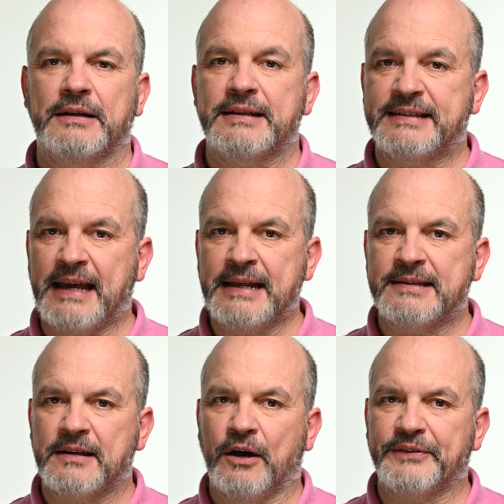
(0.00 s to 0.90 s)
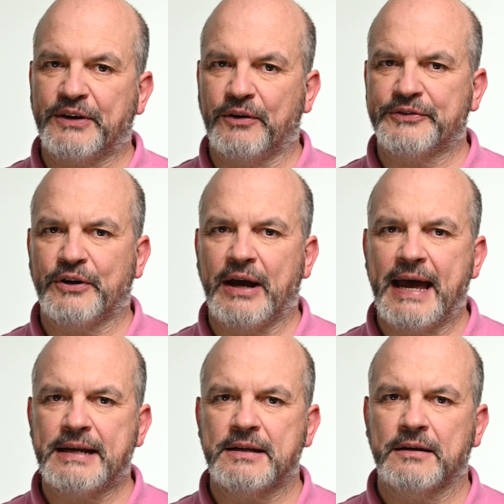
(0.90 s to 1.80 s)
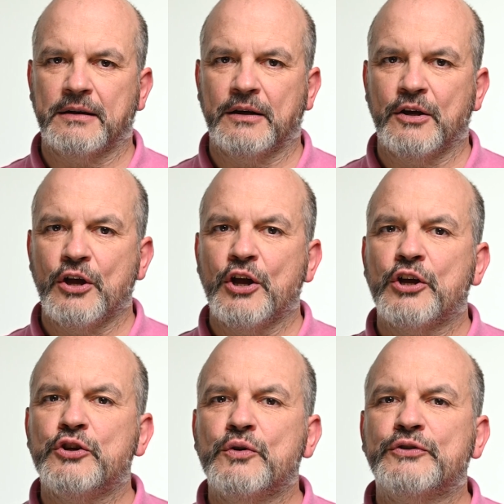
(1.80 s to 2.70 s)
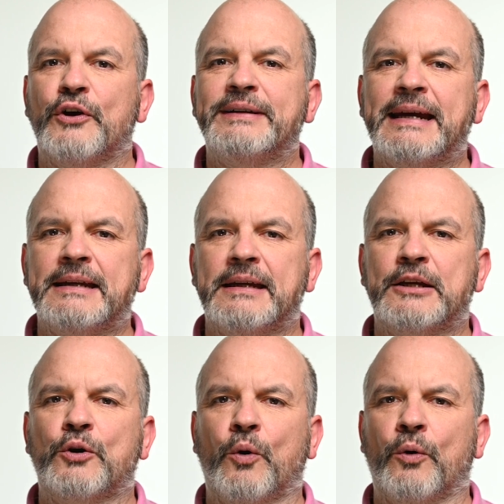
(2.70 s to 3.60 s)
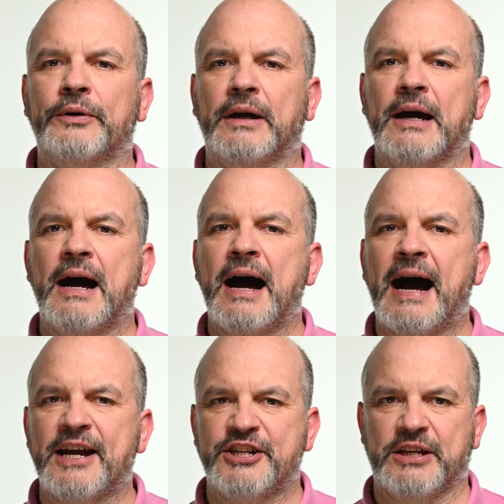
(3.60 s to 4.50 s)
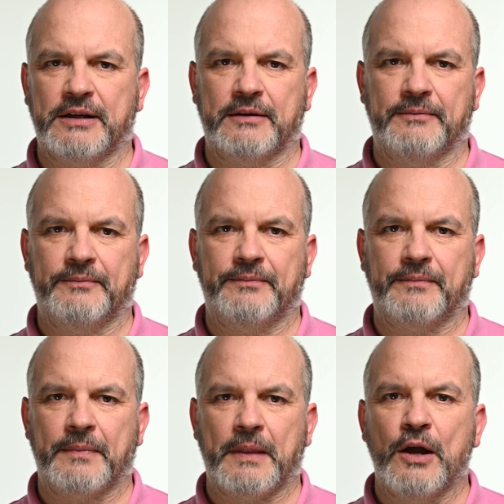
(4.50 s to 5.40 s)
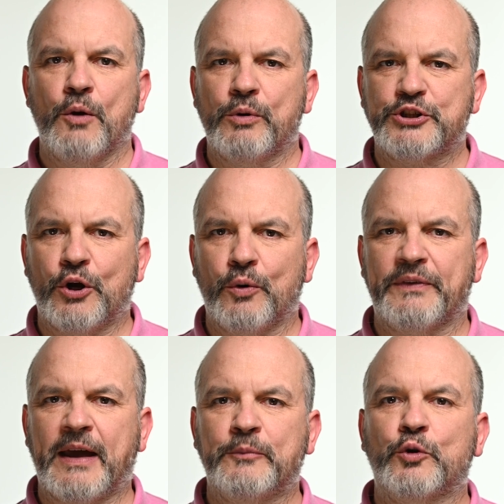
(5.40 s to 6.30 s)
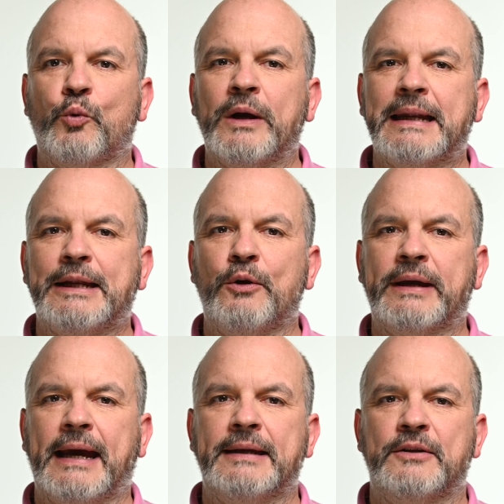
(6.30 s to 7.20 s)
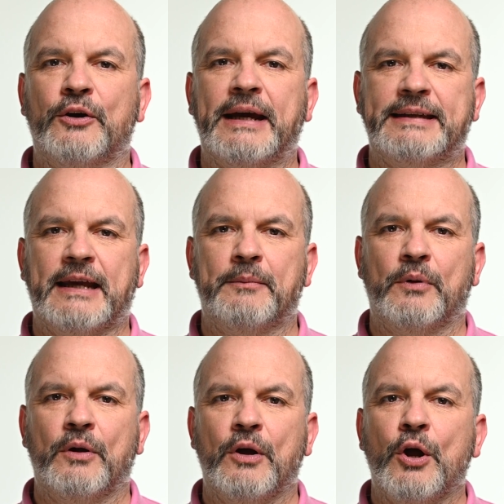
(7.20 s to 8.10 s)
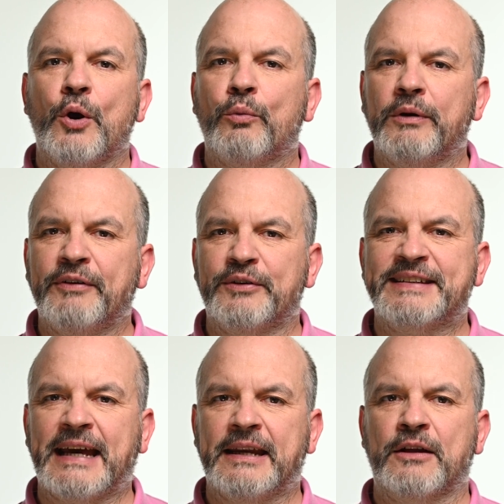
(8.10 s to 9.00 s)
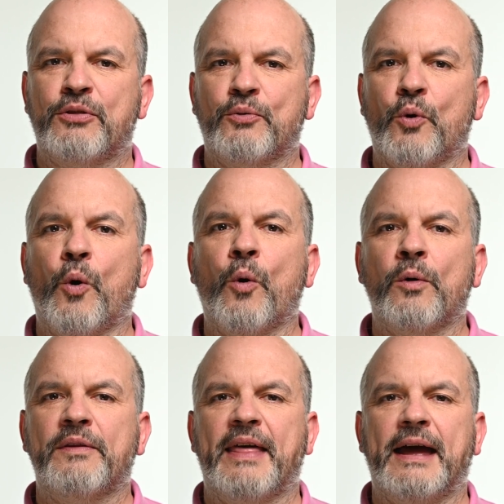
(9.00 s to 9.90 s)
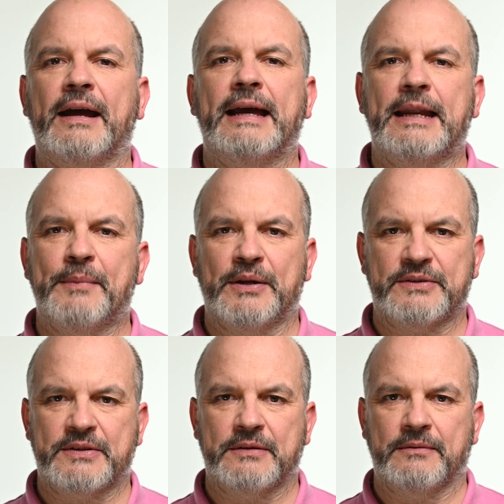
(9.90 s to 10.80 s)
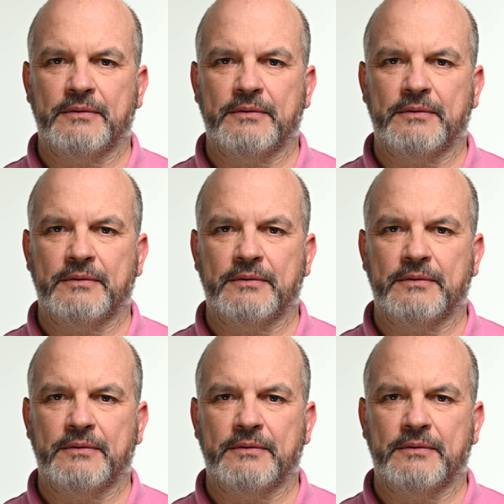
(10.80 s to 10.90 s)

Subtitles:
Sets, on the other hand, use a technique called hashing, which allows them to quickly locate an item without scanning through all their elements.